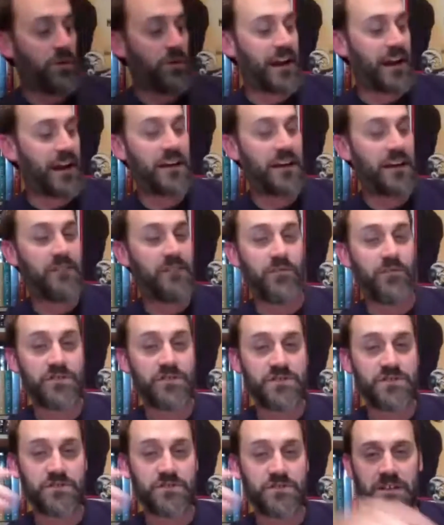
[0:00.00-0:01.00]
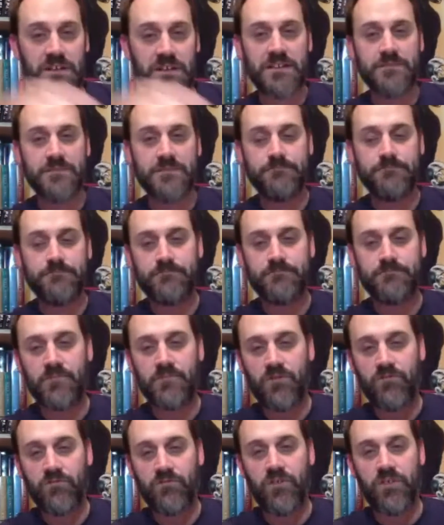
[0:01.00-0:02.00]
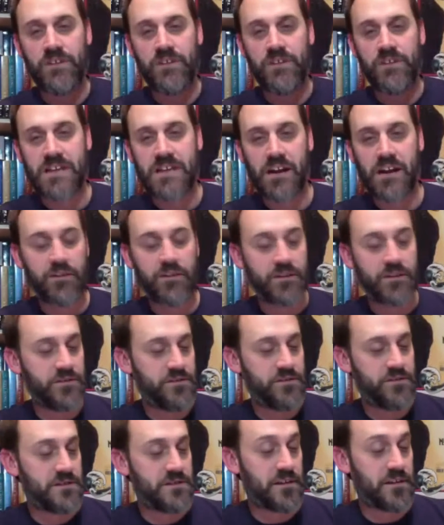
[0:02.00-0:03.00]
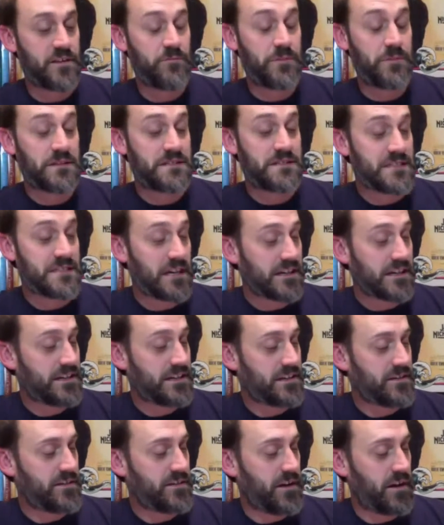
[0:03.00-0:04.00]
anniversary for these characters that have been stuck here,